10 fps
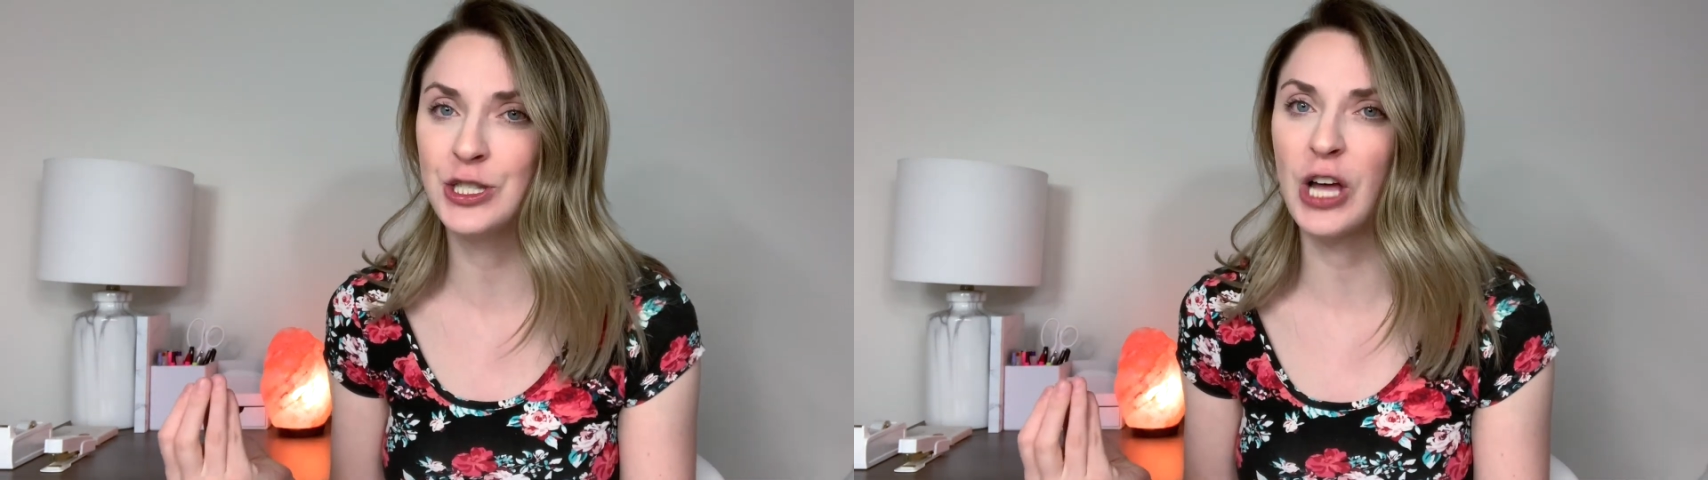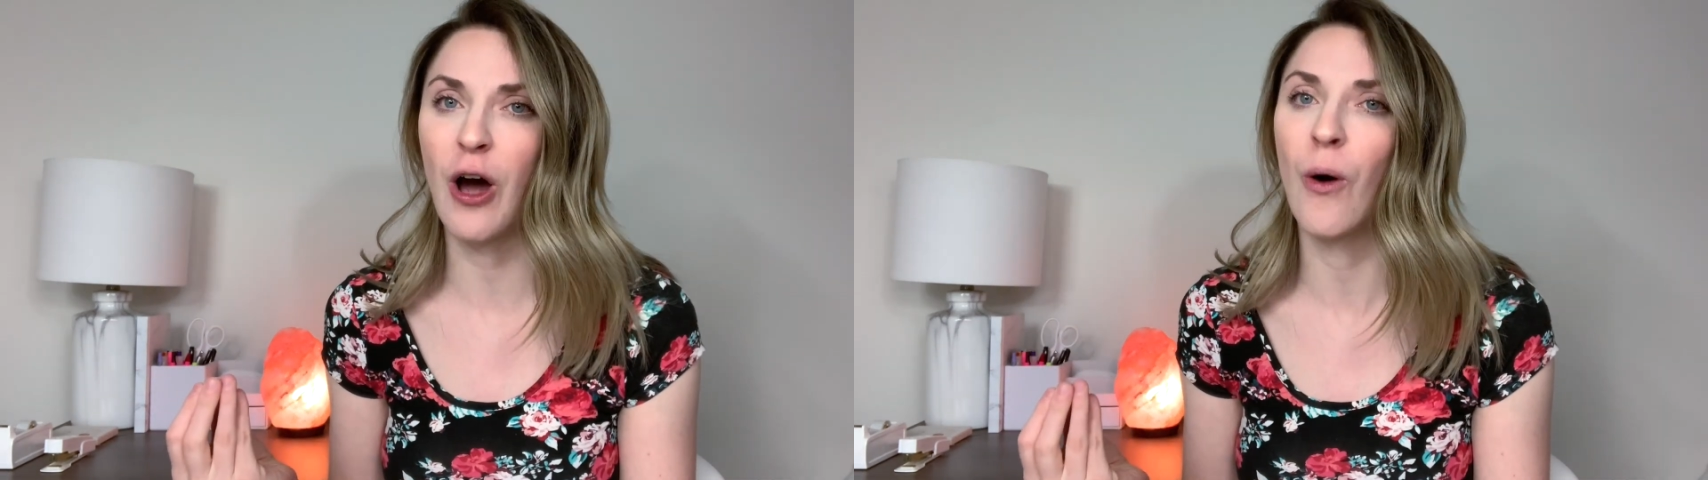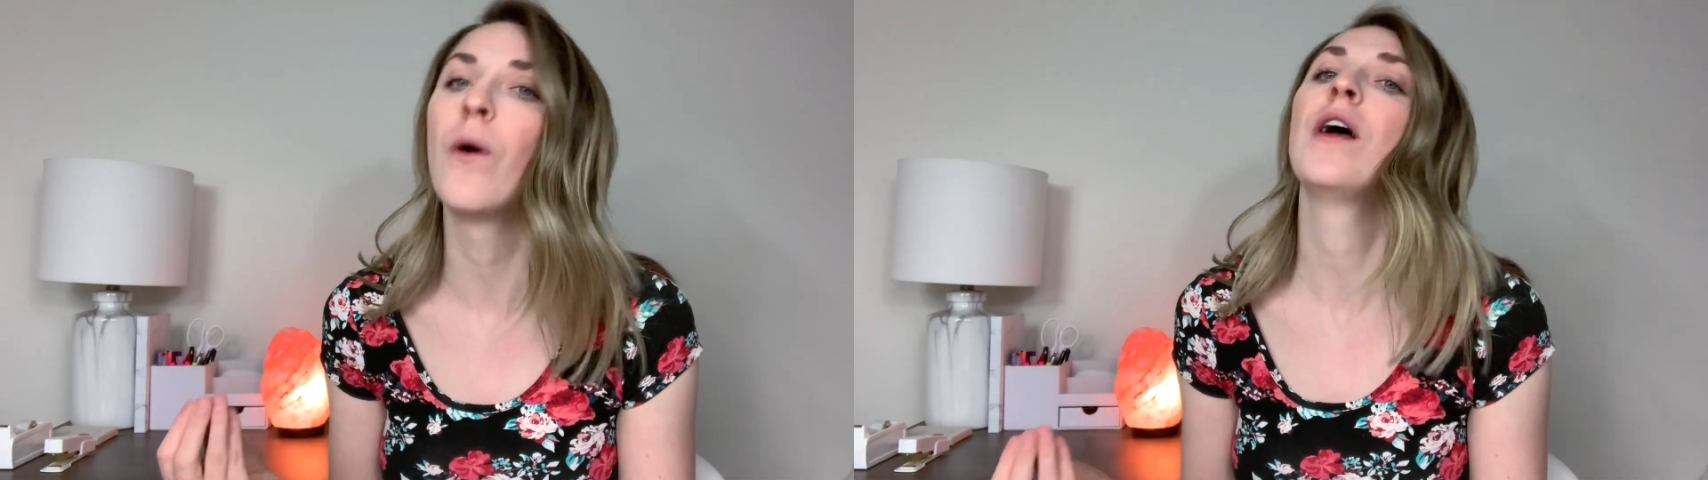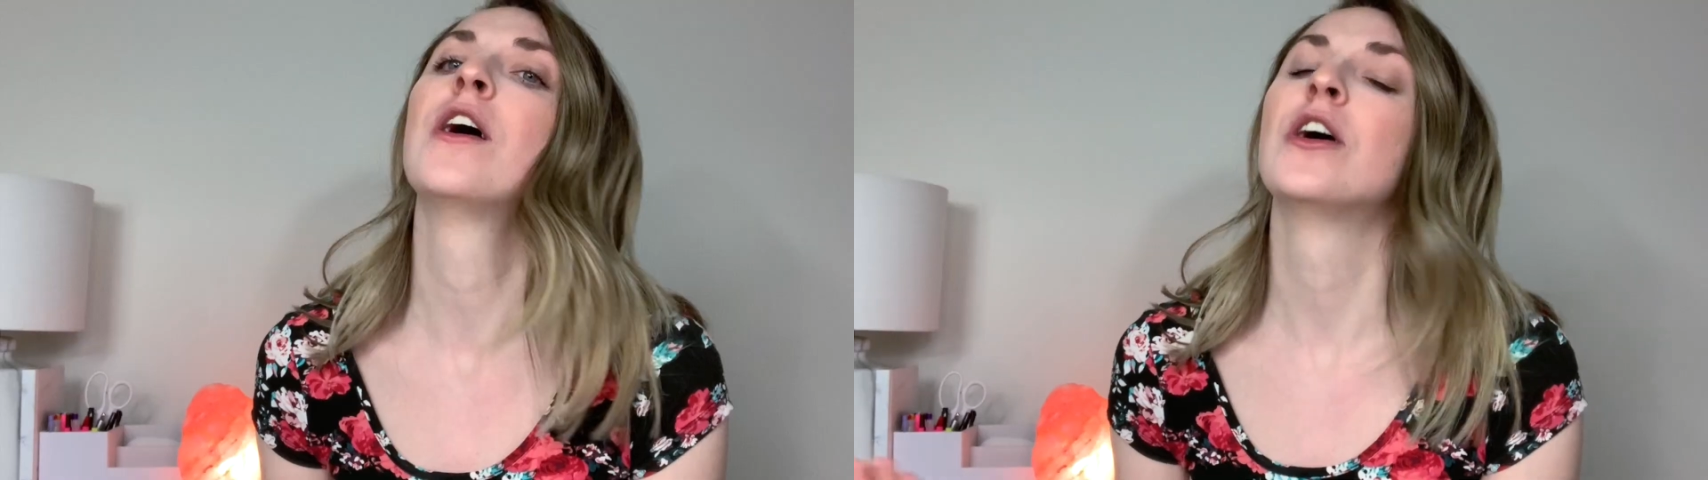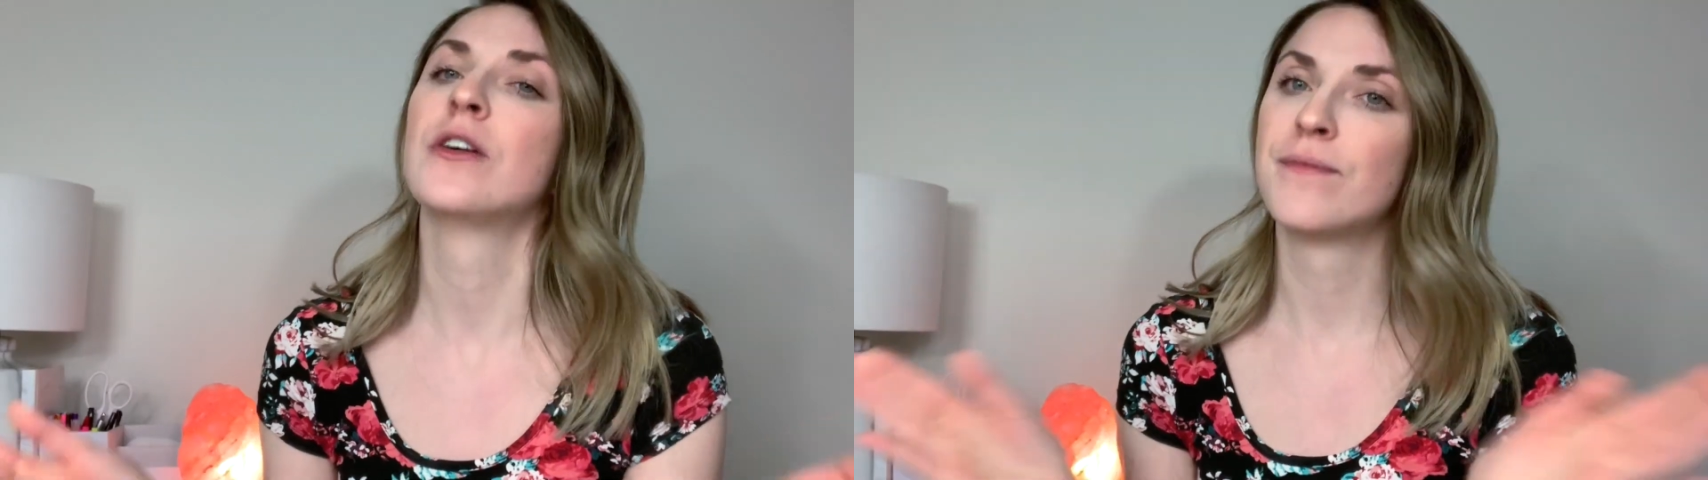so
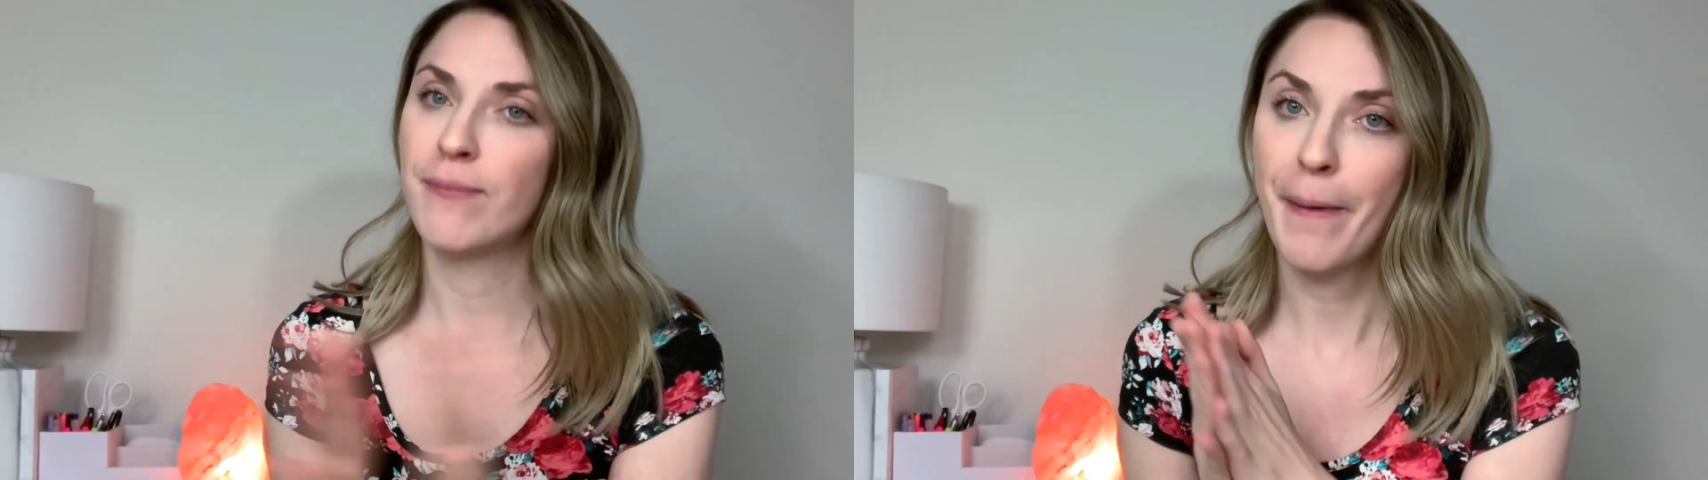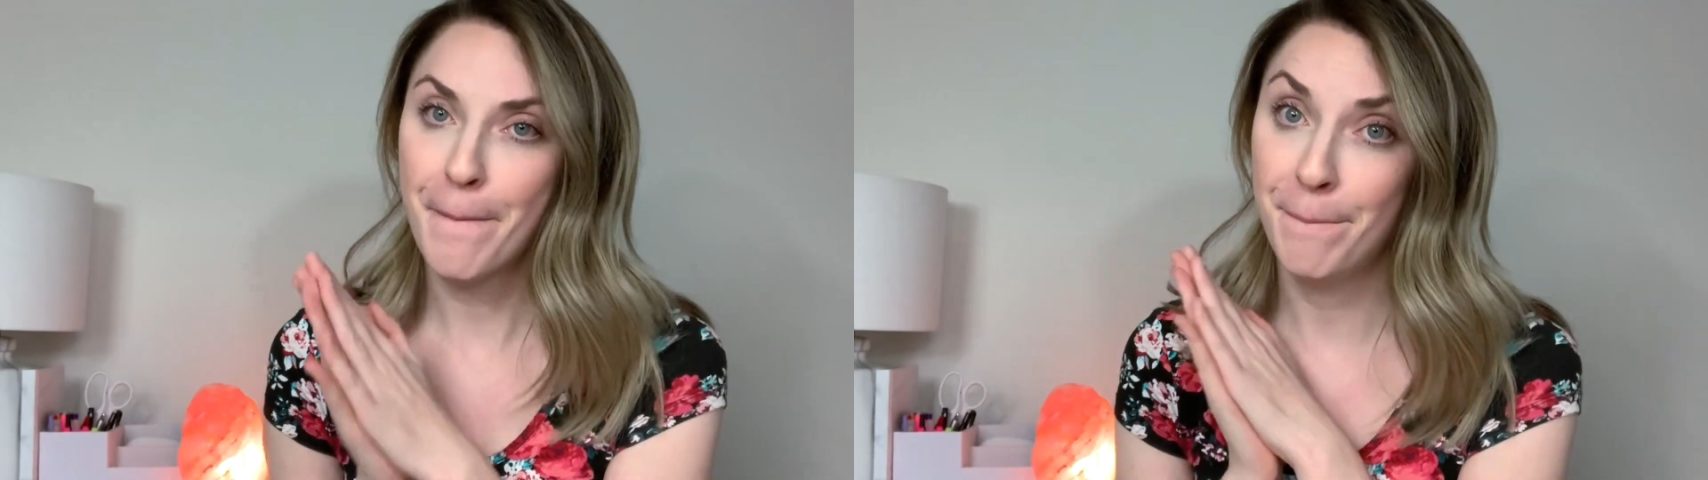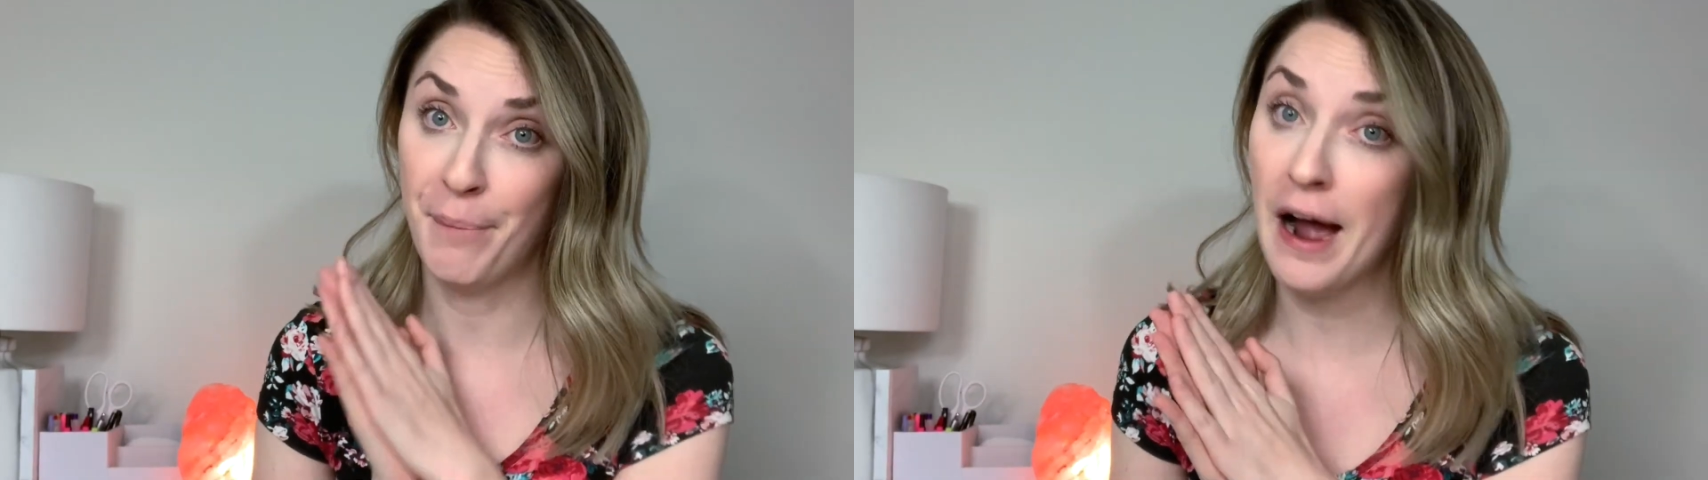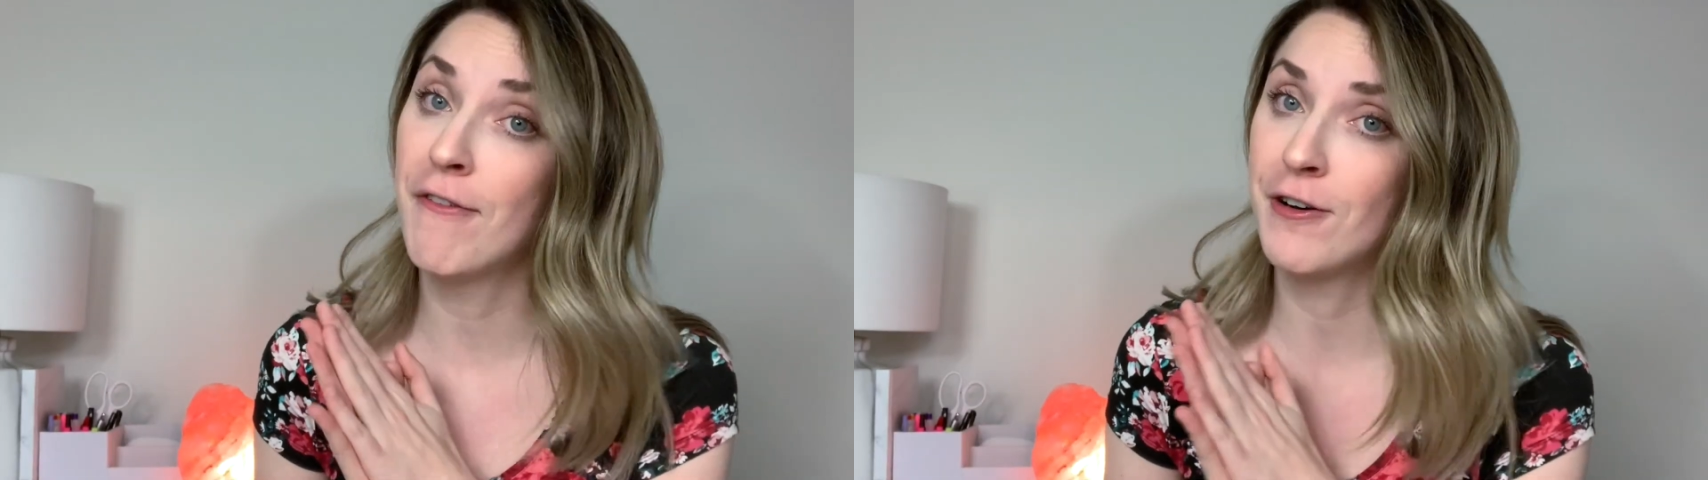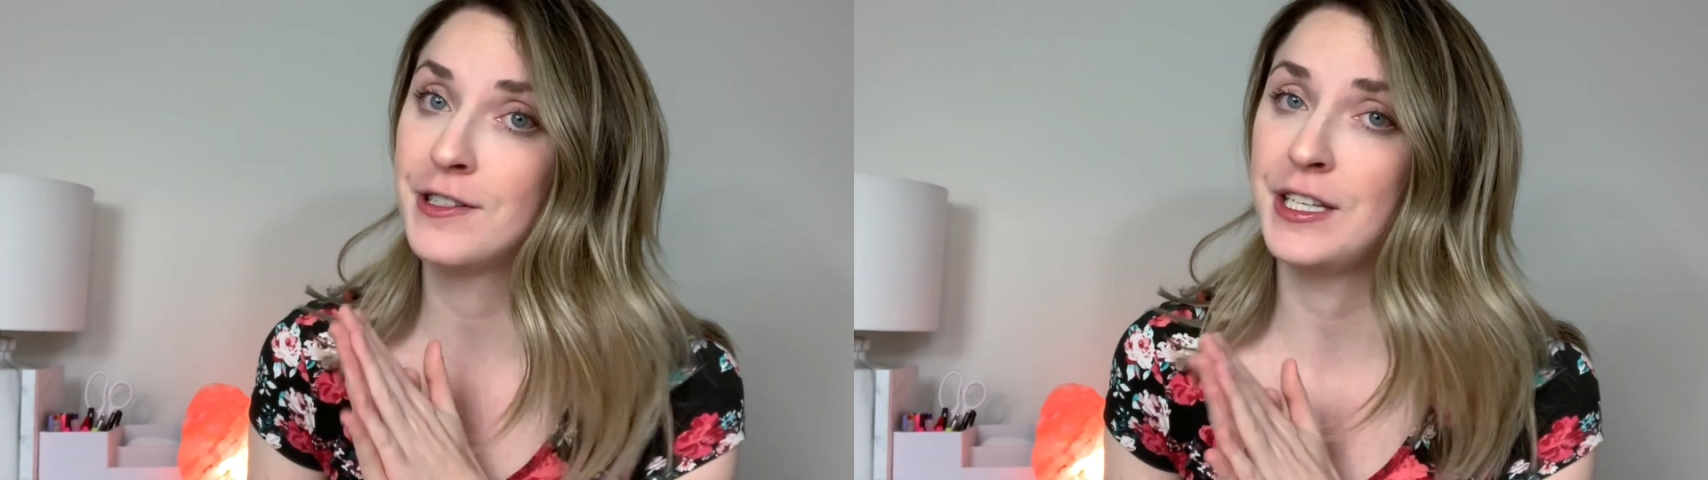
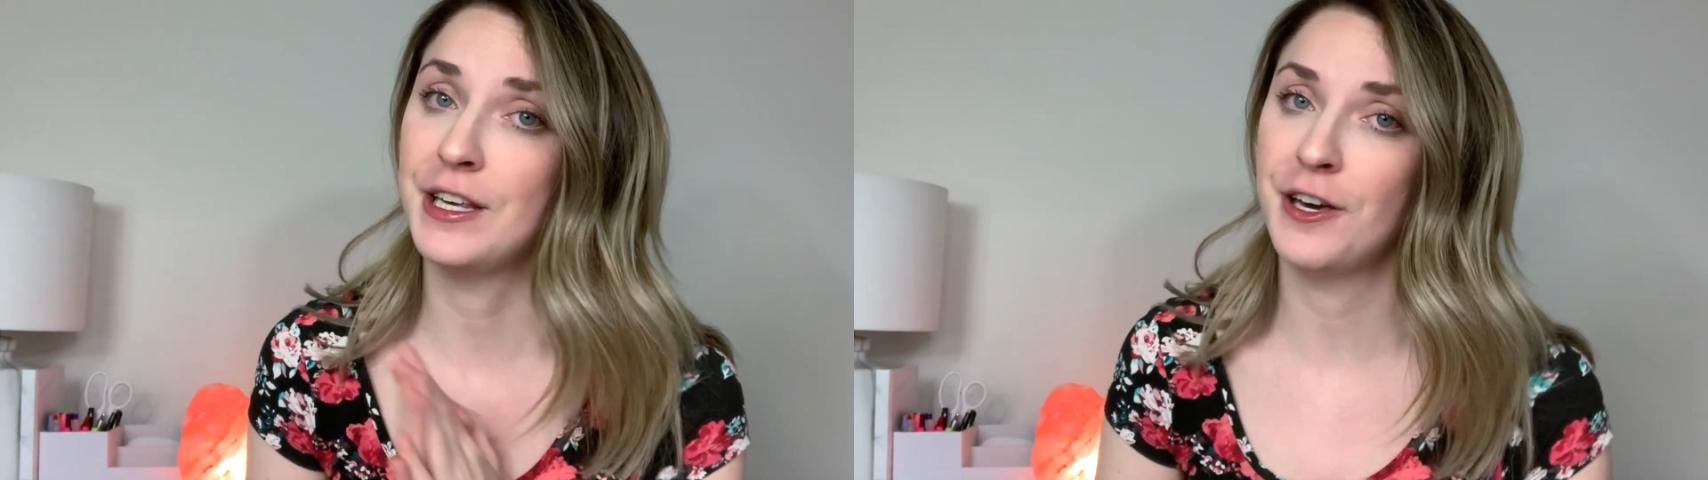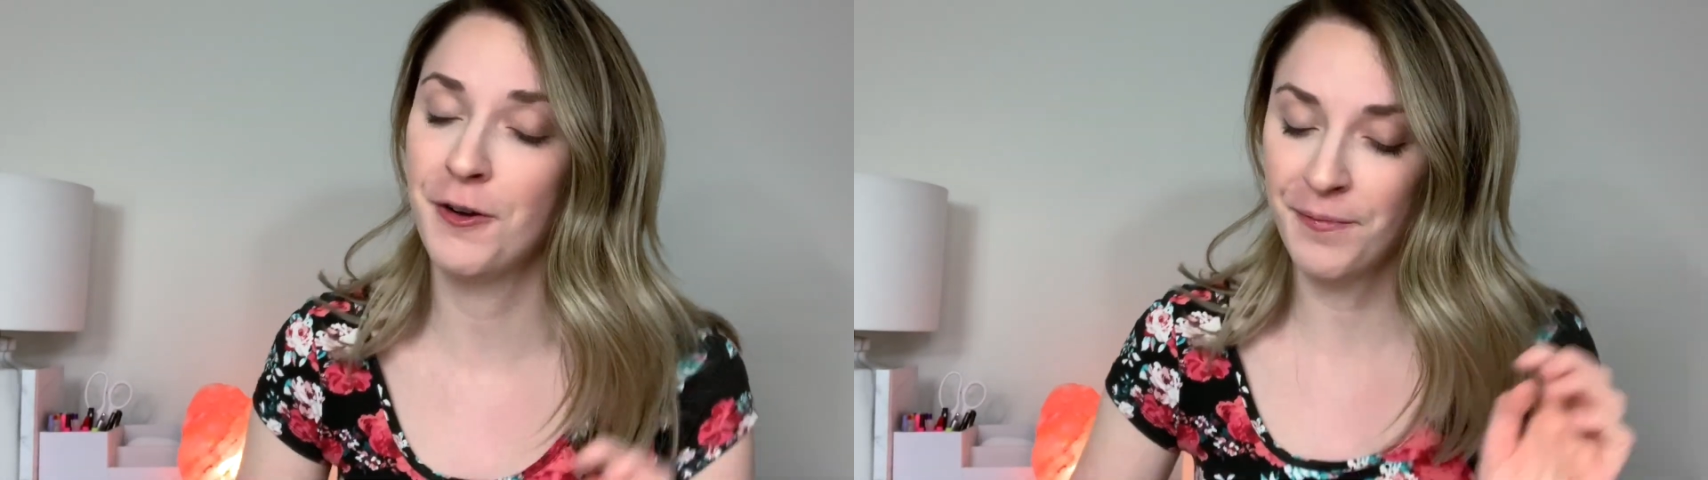bravo to you.